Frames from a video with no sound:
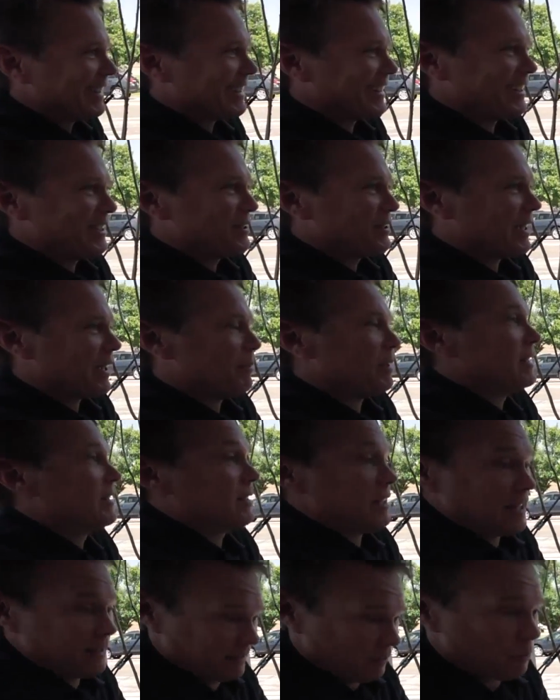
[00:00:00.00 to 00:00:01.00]
Like here, I mean,
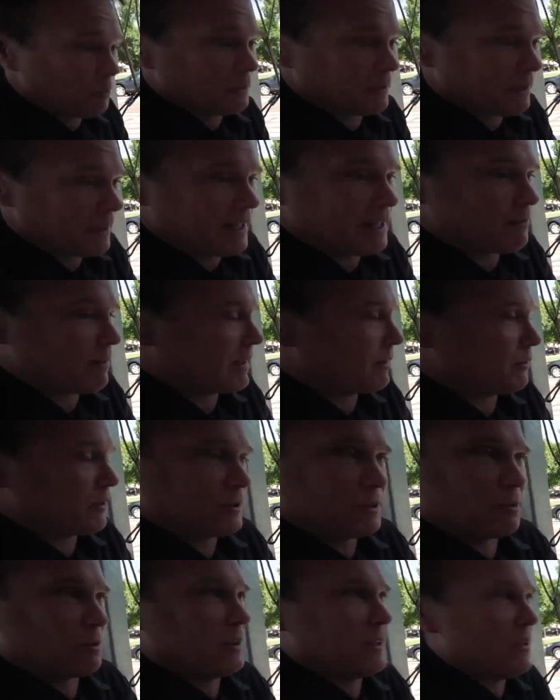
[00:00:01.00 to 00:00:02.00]
it's own thing, but it was
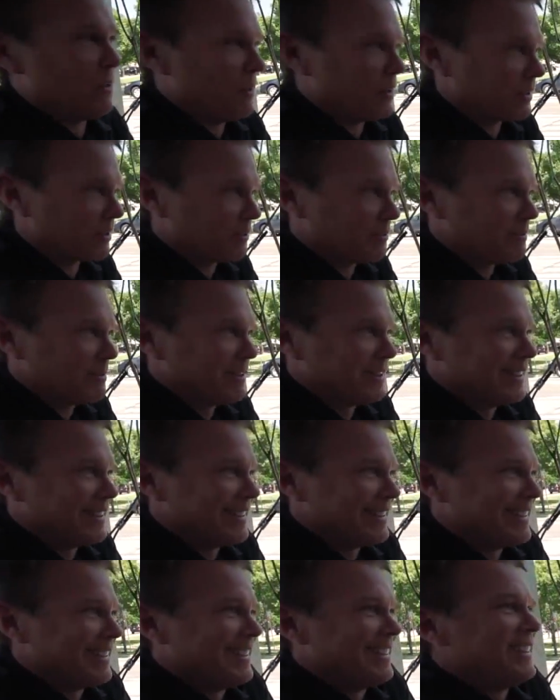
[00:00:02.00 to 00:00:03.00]
totally awesome.
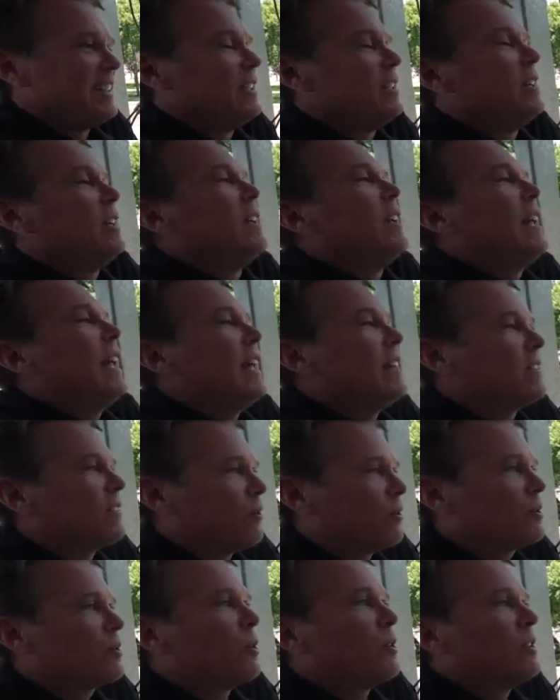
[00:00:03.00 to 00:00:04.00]
And
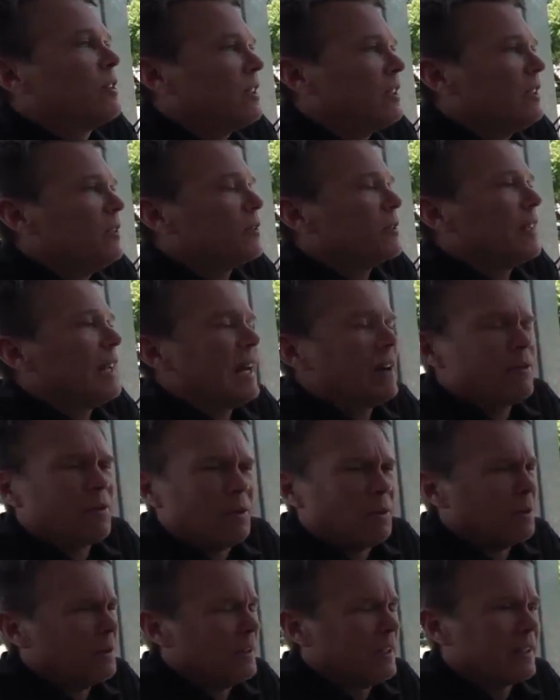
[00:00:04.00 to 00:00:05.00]
so it continues, and I have
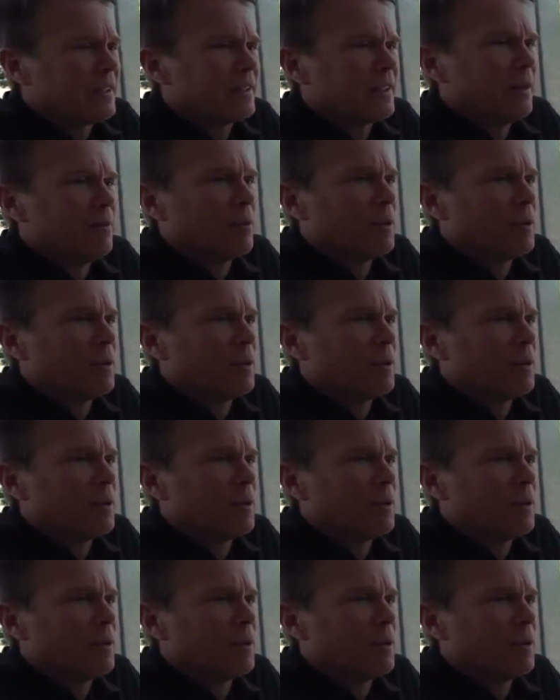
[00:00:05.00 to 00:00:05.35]
a whole list I